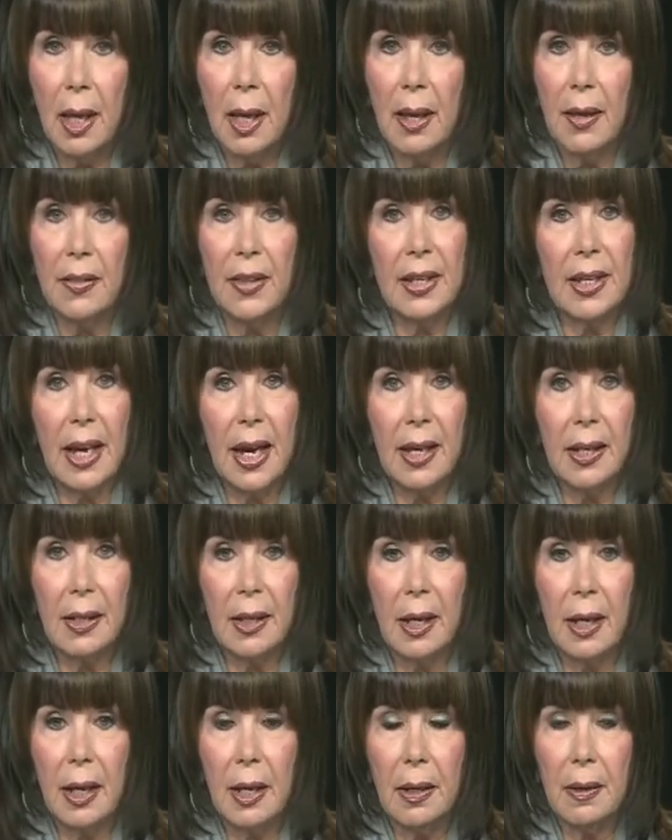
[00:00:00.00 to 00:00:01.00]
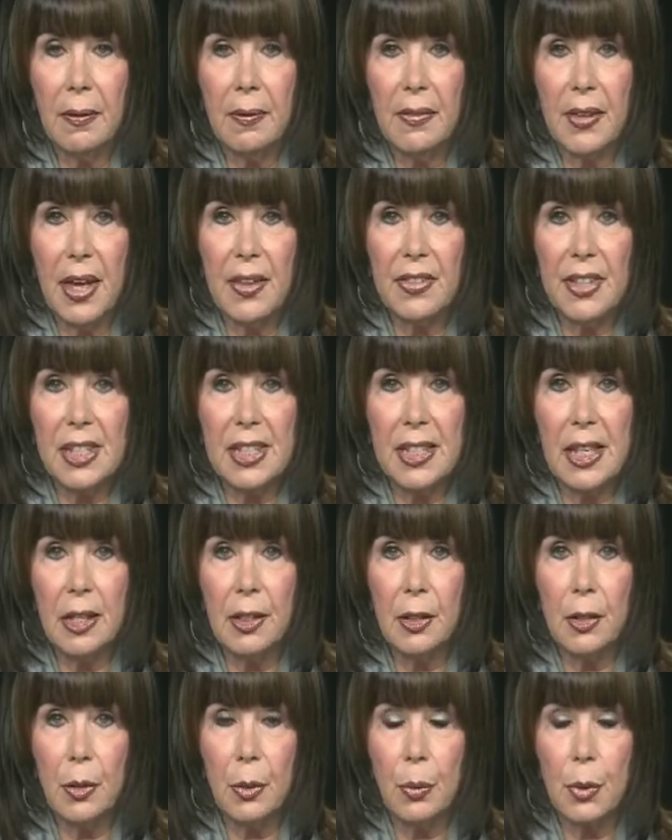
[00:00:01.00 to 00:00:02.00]
the night that the
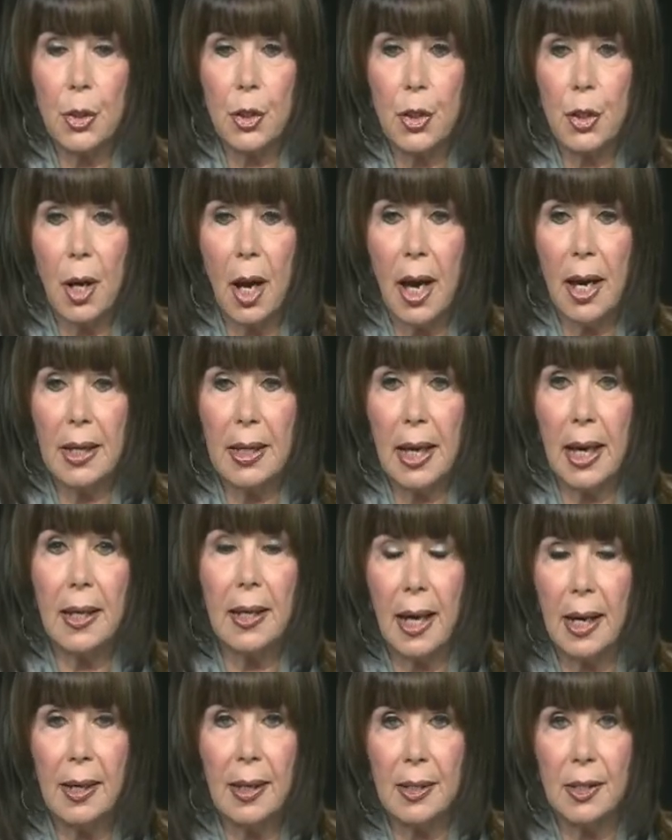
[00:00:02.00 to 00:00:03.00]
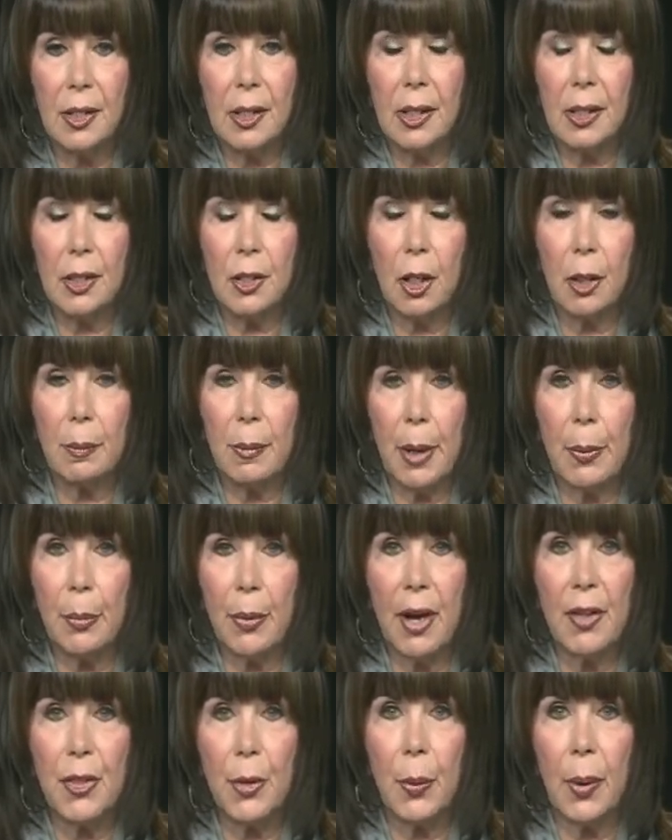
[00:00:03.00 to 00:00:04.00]
senator was shot. And it took my
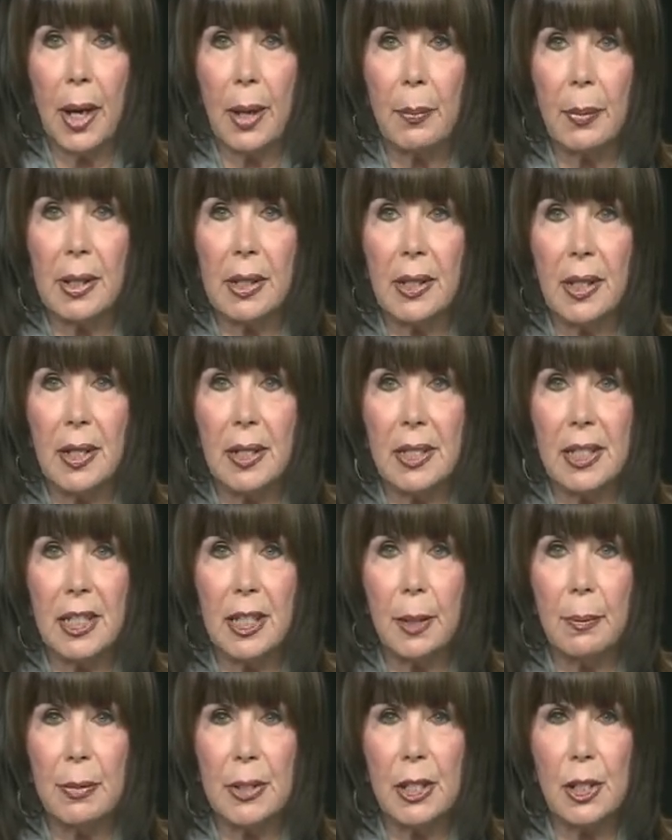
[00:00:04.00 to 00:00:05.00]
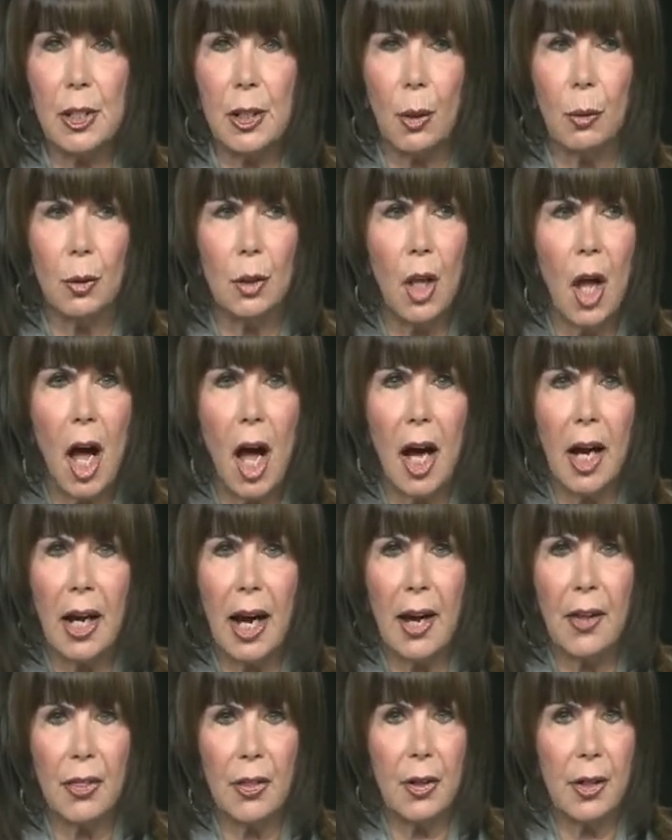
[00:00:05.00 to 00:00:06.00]
breath away because it had been so long.
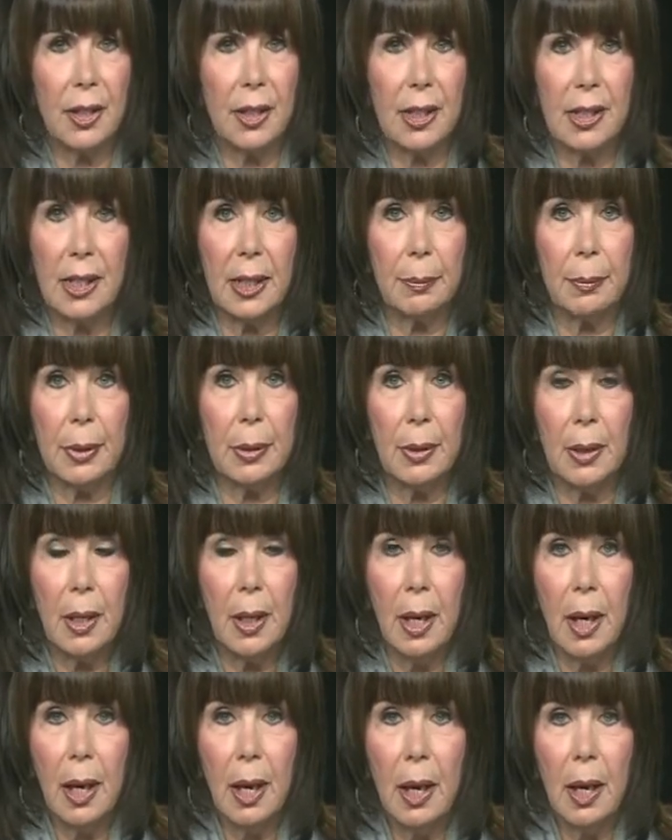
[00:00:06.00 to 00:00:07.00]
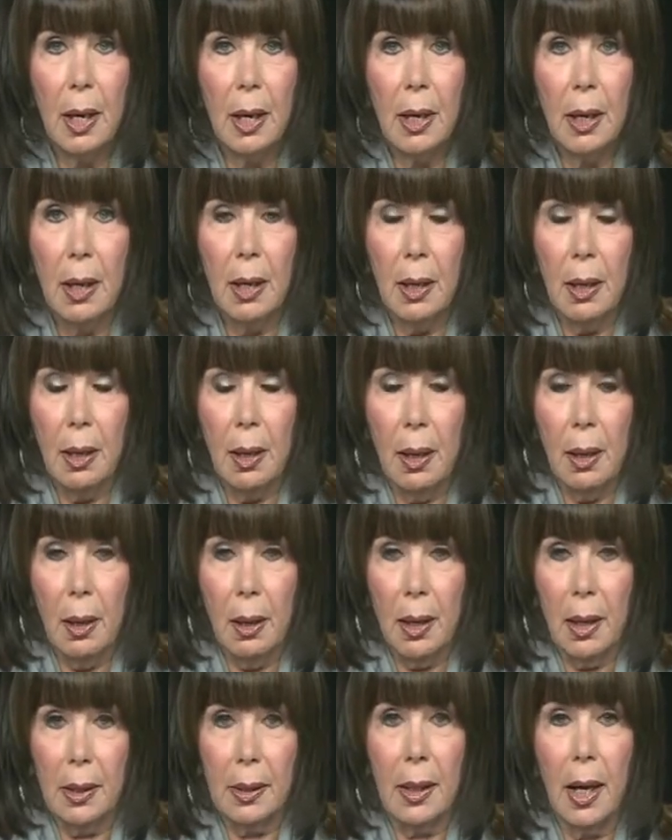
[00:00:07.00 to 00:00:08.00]
I thought it had been
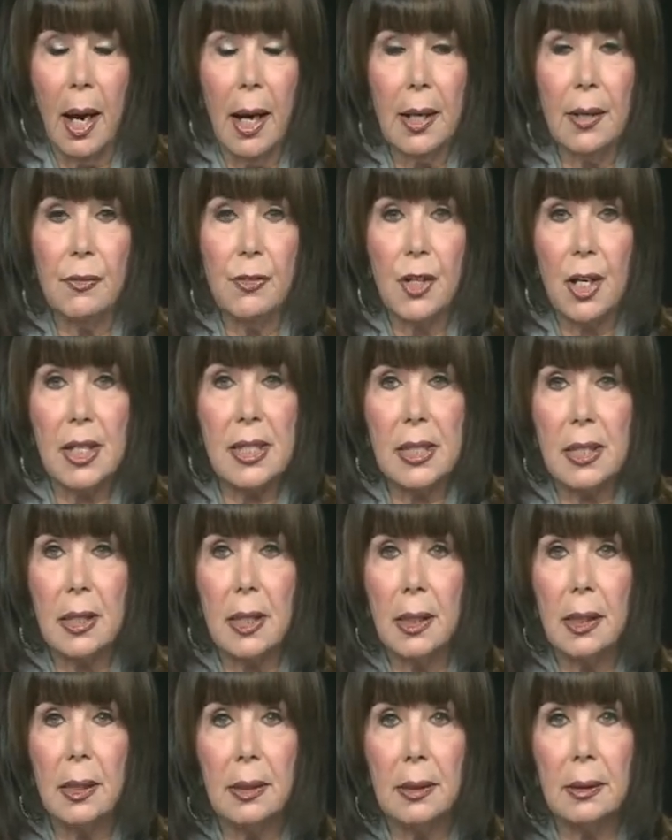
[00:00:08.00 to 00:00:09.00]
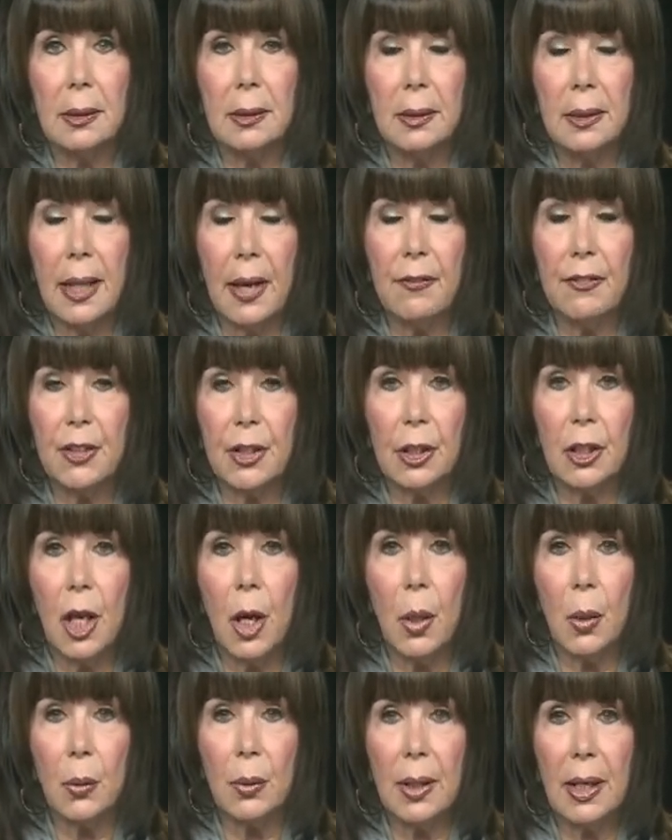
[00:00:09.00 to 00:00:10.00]
kind of just left
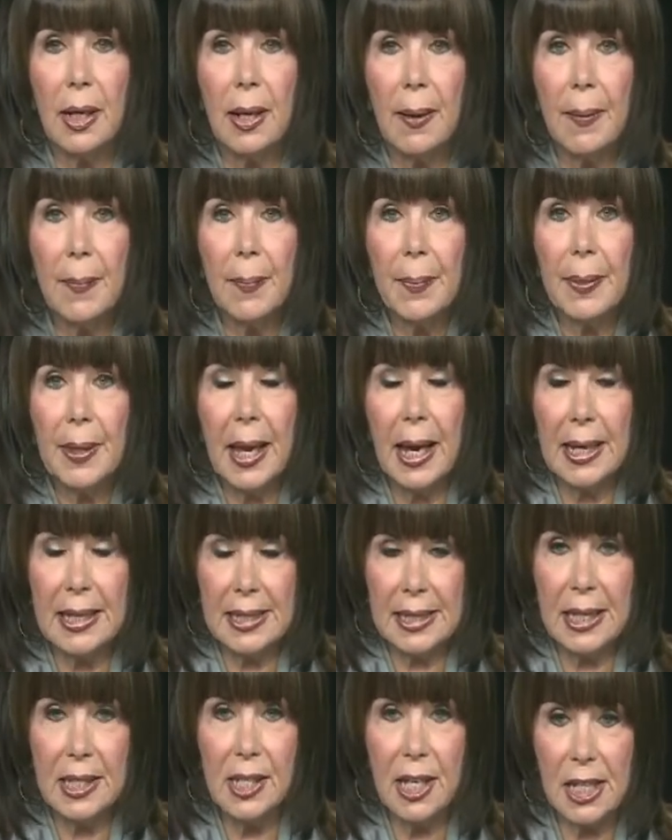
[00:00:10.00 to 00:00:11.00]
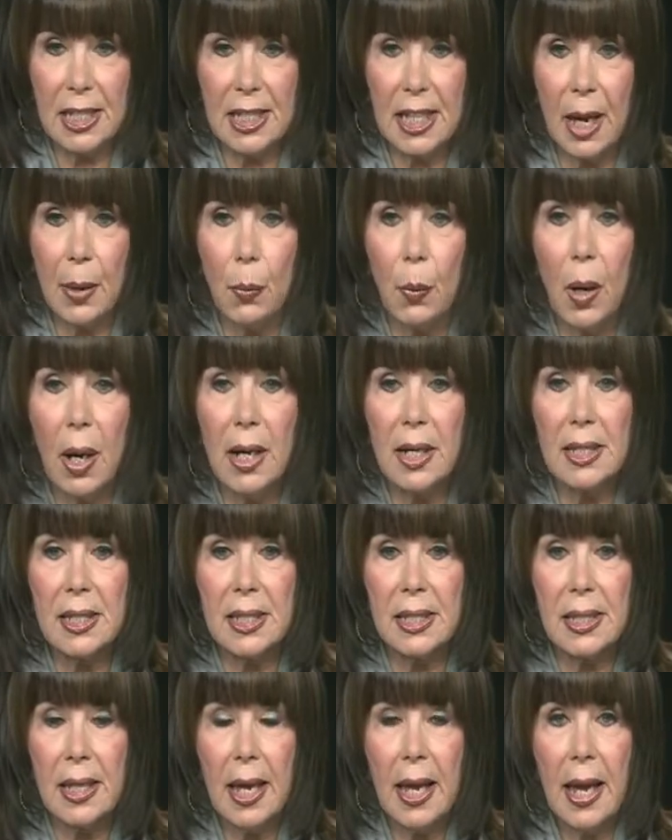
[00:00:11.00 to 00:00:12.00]
alone. I said, yes, I
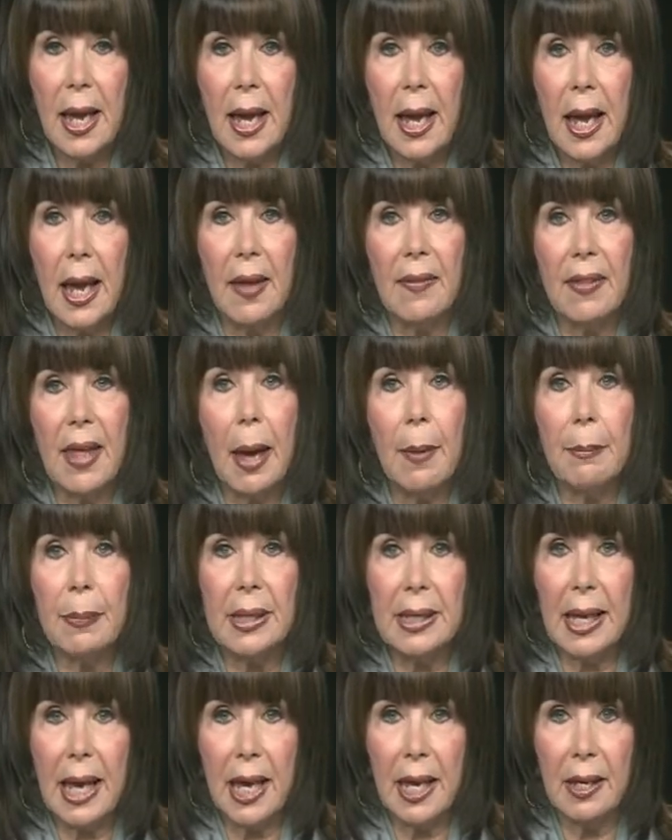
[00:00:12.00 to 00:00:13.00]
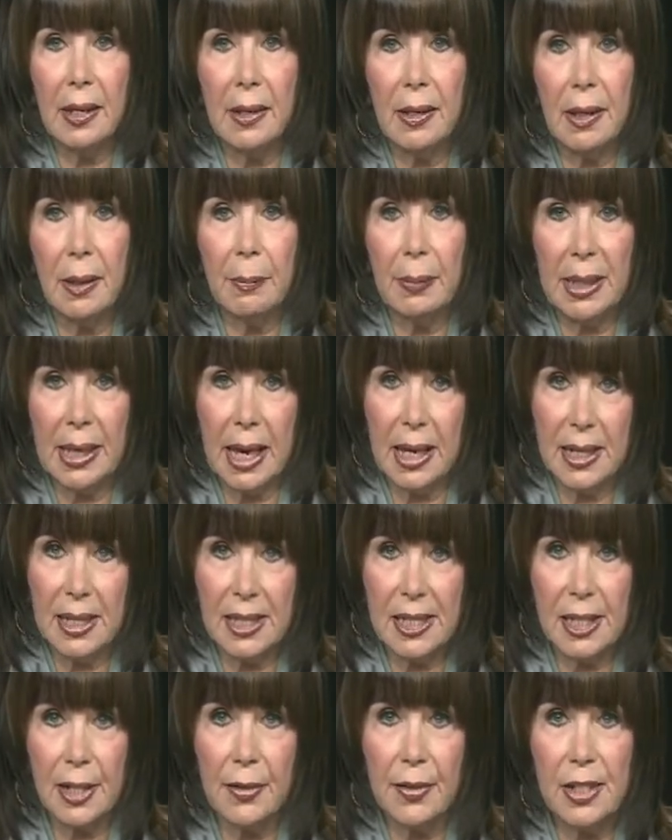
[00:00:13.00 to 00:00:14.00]
was. And that began a
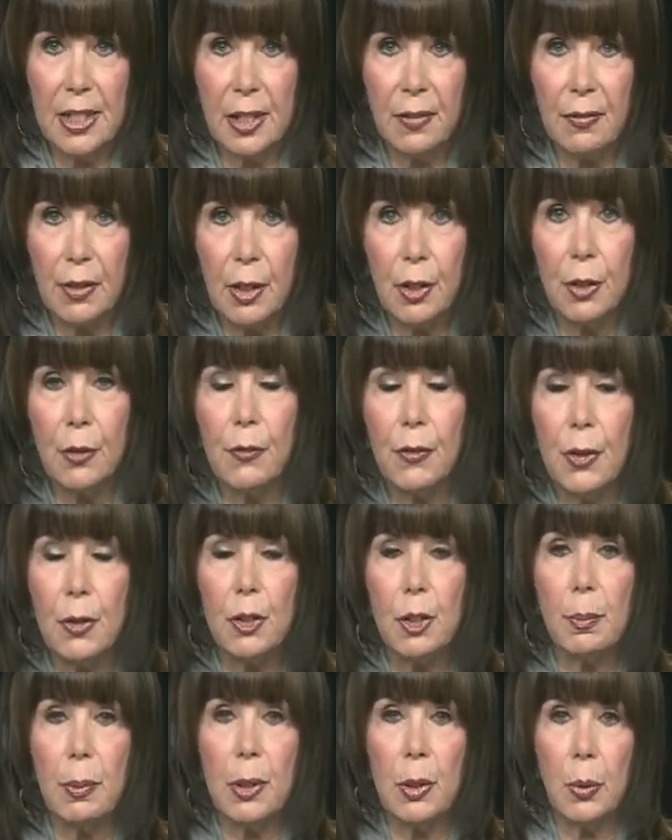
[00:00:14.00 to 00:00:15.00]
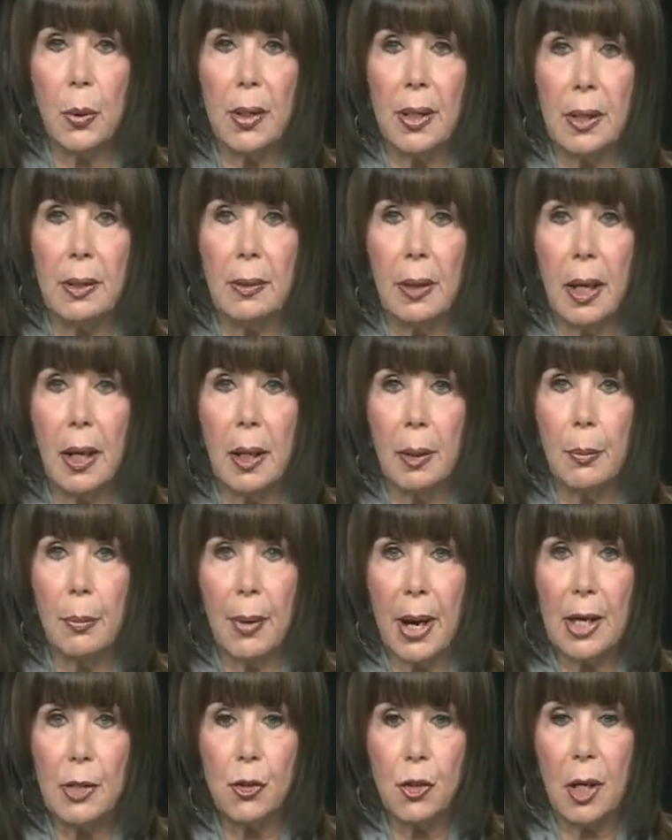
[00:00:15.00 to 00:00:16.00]
series of interviews between
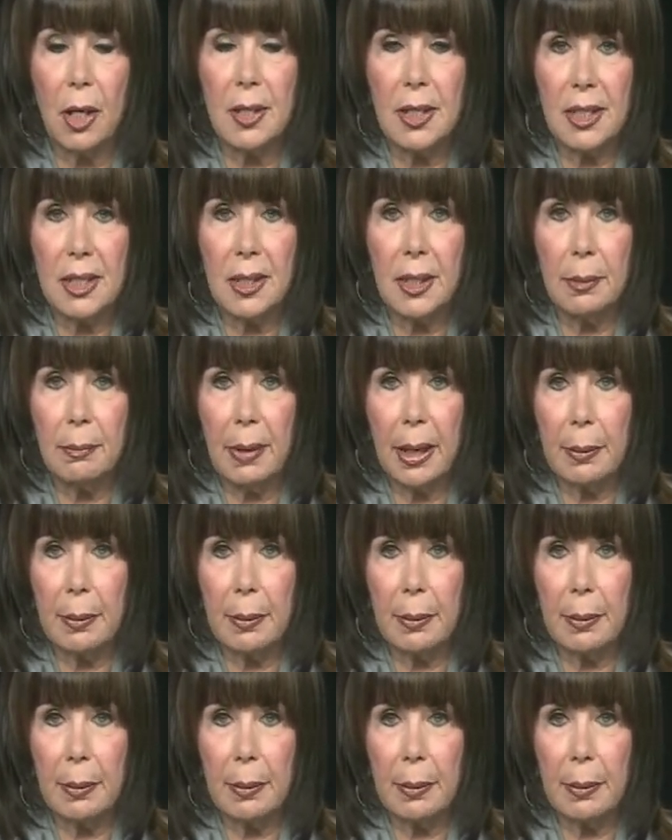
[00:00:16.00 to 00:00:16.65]
Brad Johnson and Mike